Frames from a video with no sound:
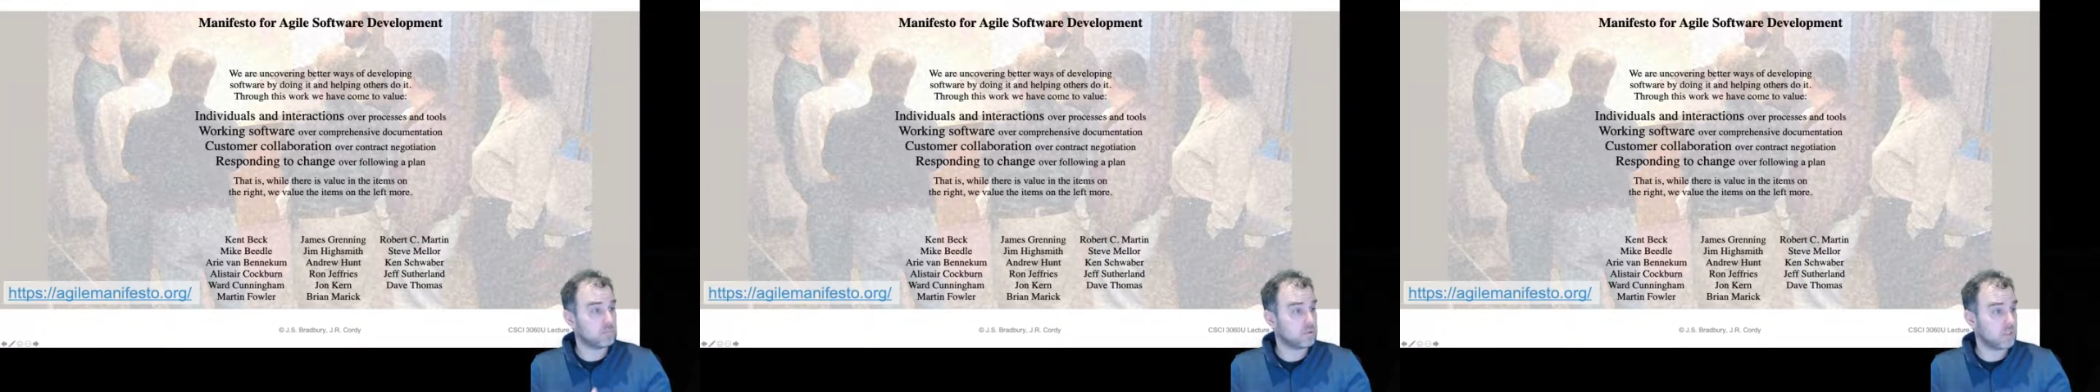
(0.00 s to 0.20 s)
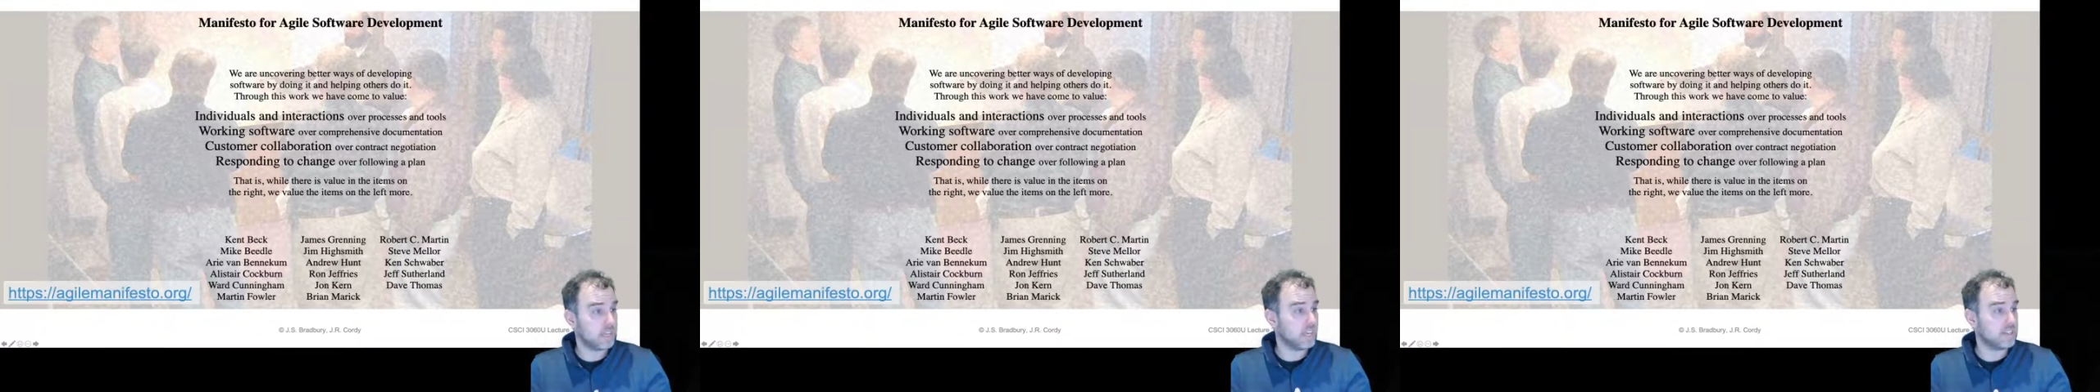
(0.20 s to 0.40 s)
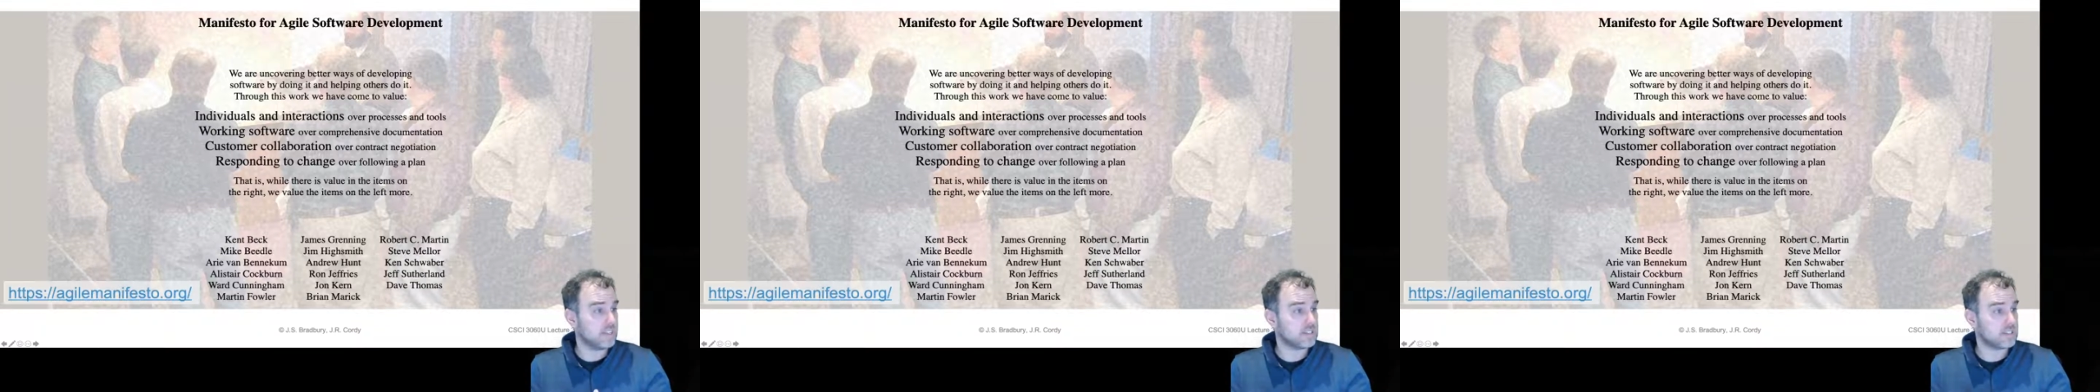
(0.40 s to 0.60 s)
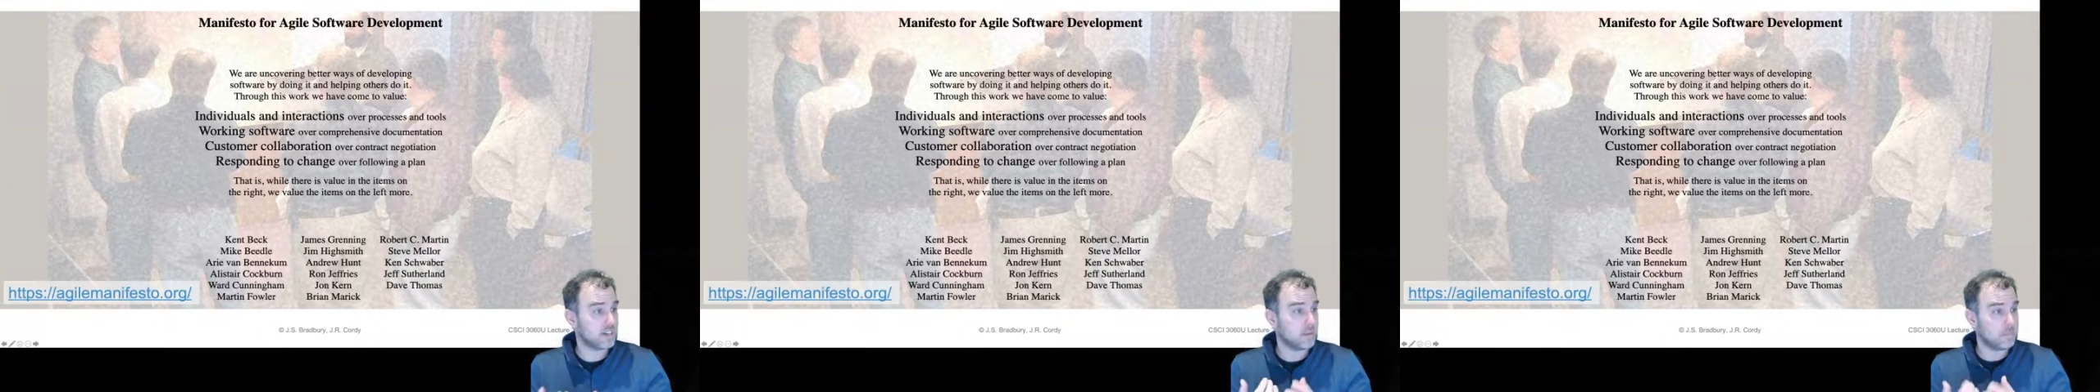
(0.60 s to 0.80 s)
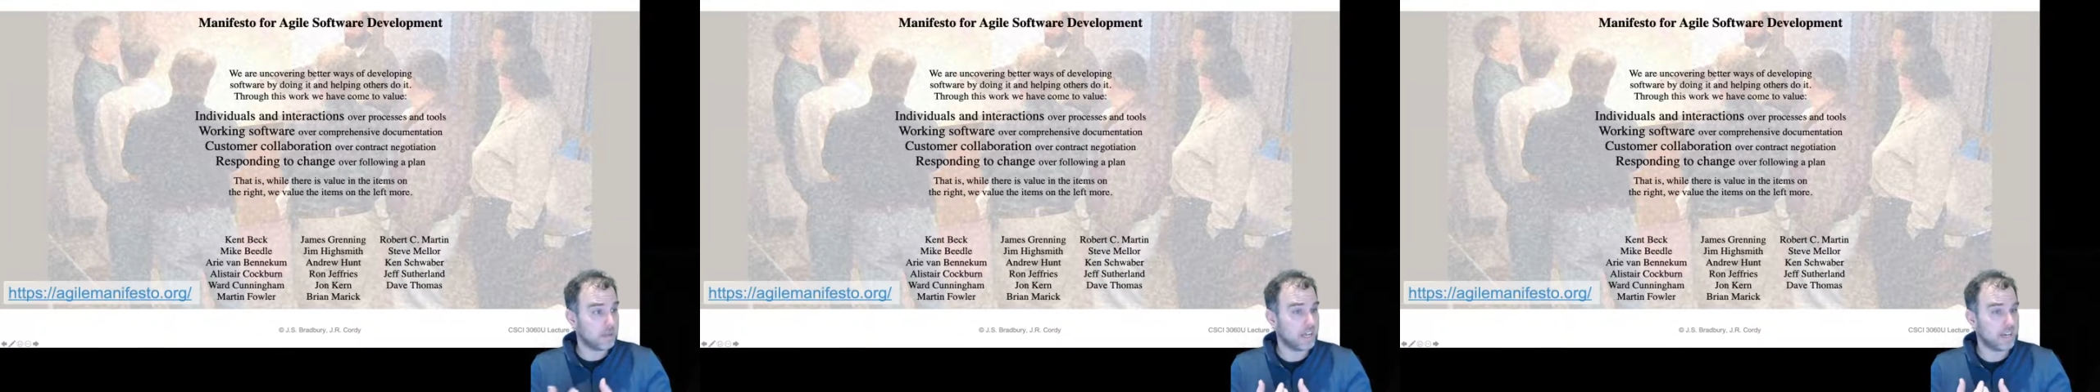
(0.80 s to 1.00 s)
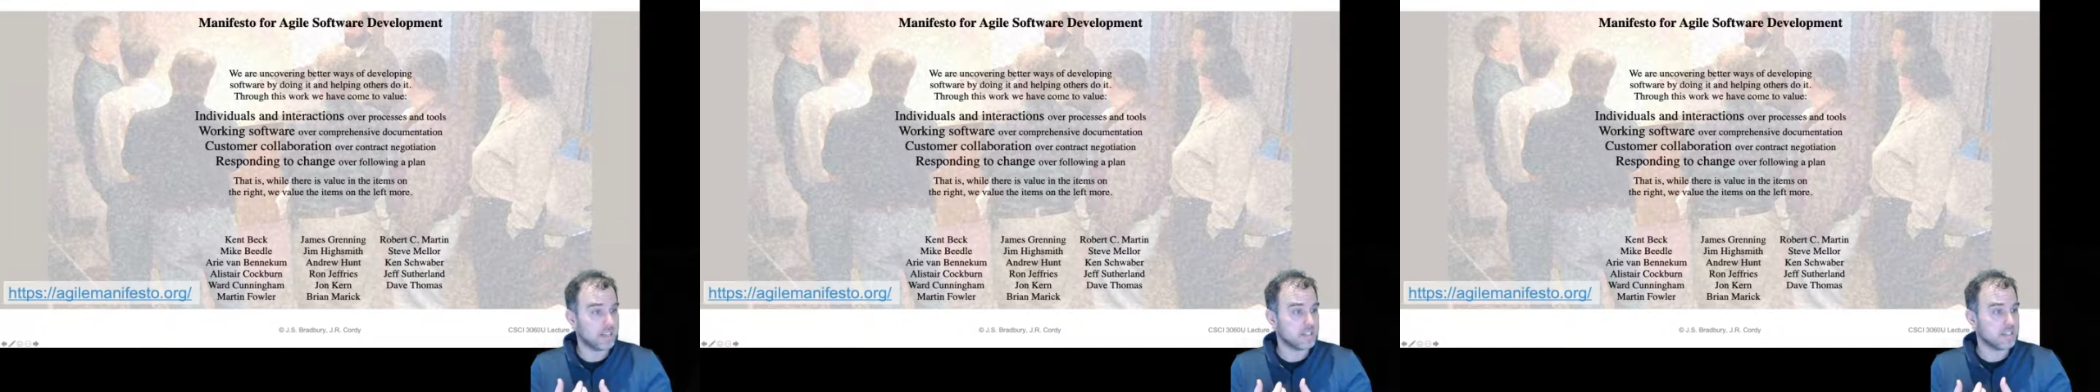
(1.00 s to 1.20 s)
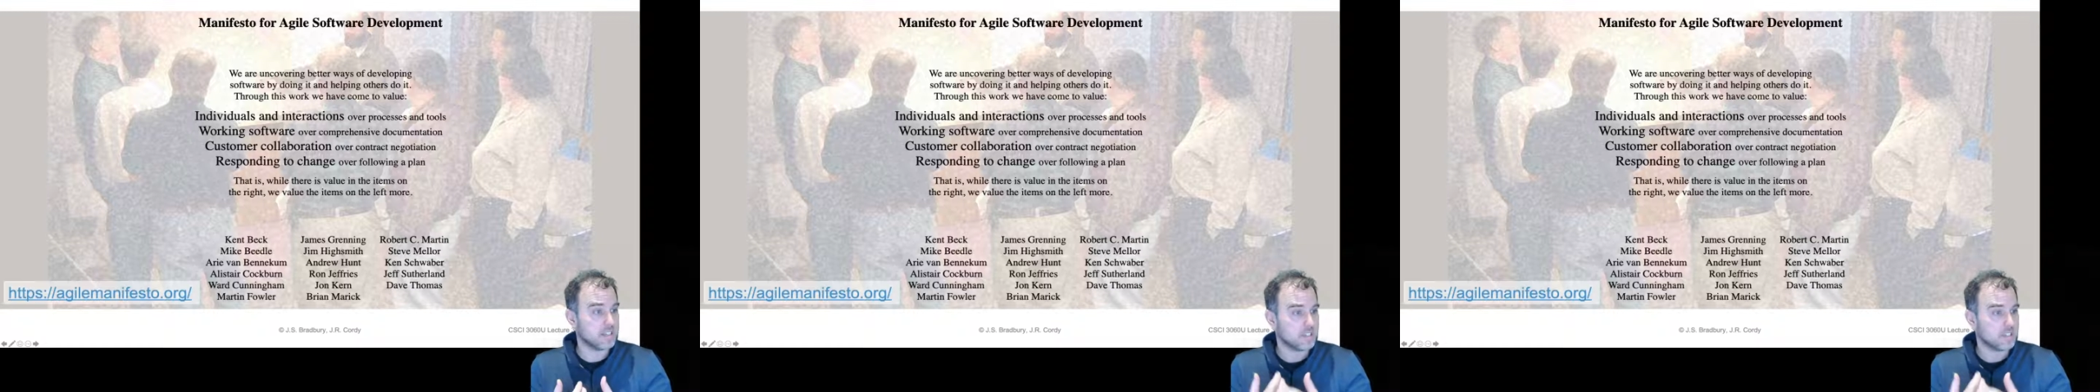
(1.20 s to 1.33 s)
plans, are bad.